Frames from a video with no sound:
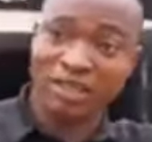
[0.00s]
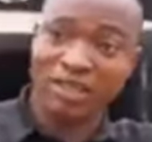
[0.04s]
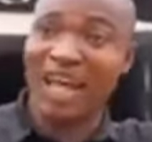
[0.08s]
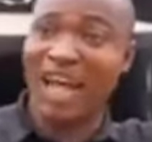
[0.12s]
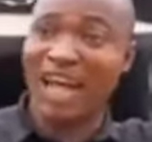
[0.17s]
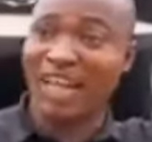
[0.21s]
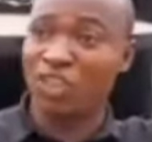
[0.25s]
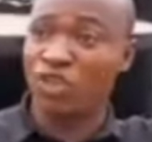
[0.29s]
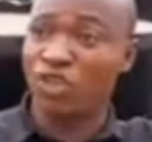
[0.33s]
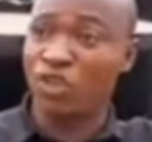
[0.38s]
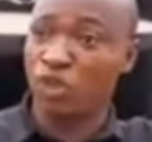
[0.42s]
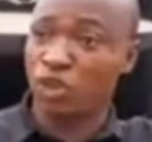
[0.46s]

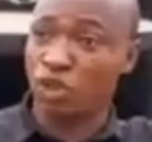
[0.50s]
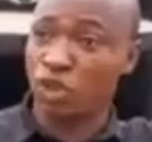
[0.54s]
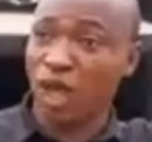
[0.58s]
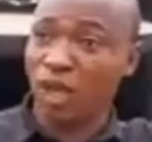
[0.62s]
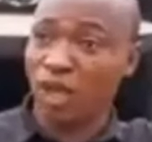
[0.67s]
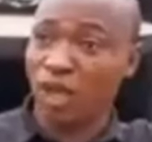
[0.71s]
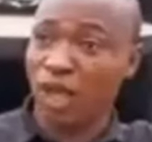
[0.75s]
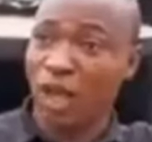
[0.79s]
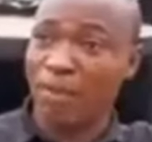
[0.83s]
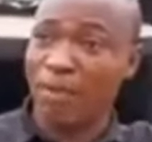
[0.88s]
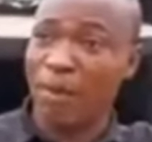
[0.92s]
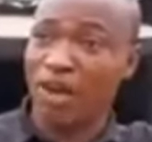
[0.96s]
that you
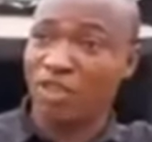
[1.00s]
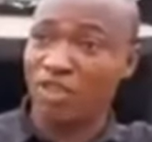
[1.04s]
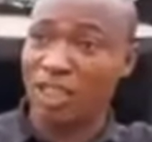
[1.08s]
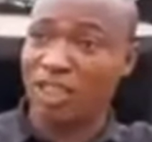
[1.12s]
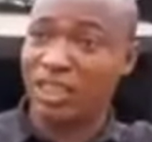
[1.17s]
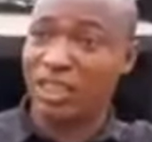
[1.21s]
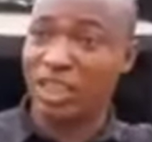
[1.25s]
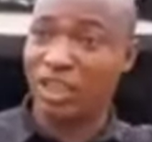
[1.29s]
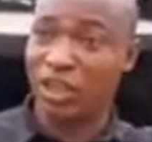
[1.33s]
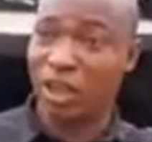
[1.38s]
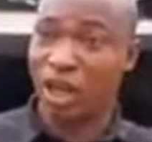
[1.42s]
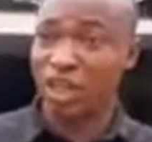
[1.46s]
talk about
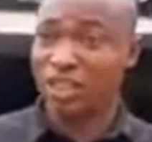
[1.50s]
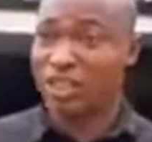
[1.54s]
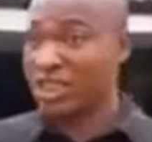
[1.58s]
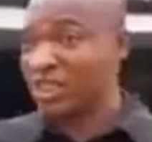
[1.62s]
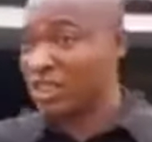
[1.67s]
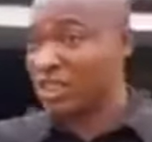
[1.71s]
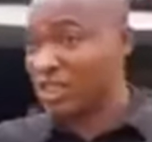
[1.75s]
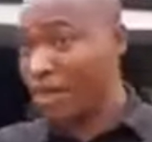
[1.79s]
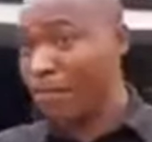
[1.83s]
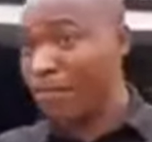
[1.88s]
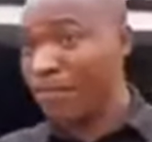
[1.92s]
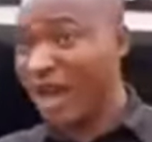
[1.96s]
in the north
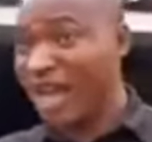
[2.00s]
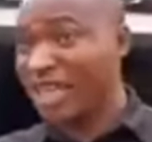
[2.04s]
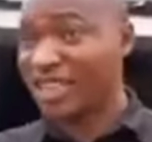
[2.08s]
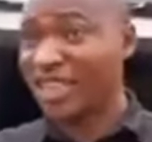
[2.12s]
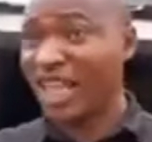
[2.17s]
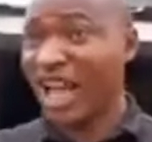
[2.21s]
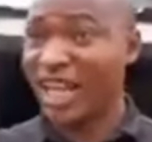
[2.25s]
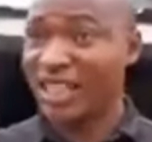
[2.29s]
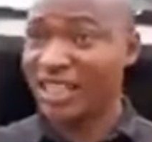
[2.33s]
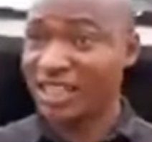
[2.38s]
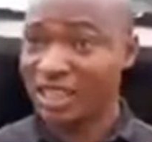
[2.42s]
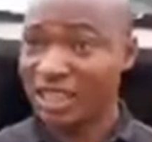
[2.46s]
is in my
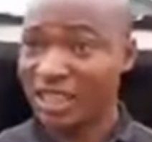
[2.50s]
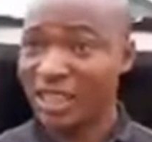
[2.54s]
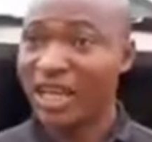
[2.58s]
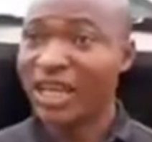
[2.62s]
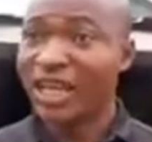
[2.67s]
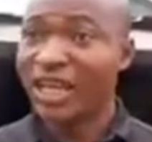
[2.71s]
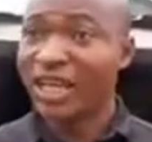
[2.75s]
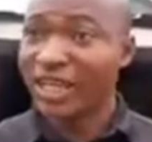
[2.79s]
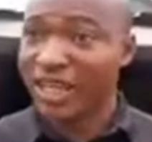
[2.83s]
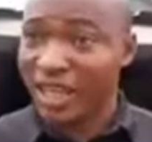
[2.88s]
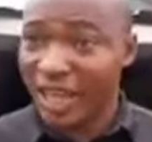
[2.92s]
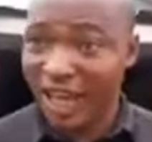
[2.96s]
state.
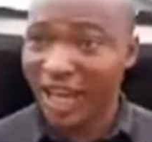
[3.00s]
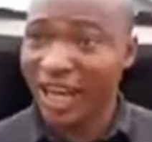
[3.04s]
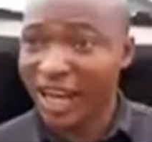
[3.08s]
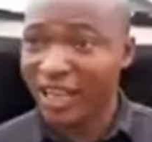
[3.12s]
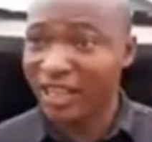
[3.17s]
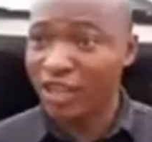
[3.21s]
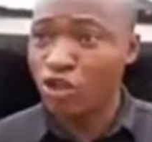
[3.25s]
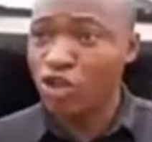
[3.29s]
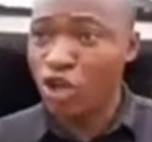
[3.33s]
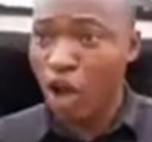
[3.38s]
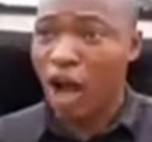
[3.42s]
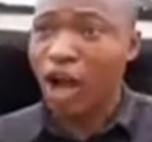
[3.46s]

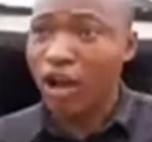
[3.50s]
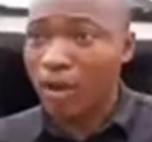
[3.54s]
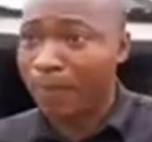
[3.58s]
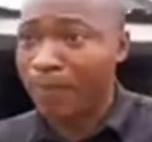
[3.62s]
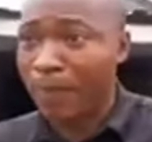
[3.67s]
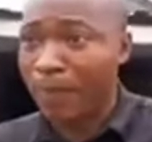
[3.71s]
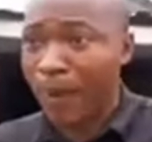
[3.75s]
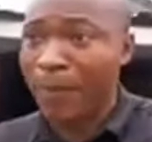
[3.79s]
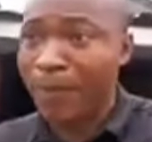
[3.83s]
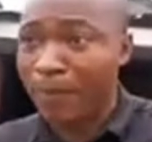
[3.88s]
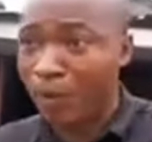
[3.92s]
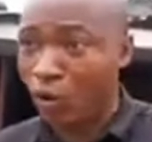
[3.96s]
Killing young
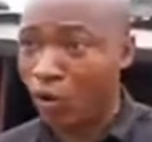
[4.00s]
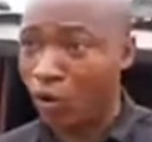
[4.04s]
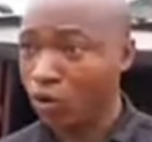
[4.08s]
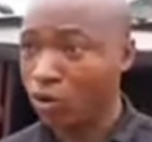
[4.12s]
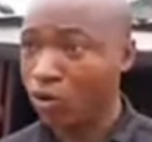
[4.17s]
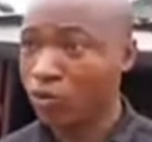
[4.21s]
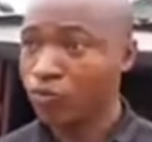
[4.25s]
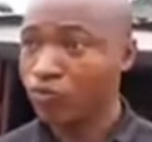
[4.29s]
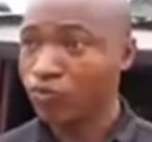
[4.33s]
people.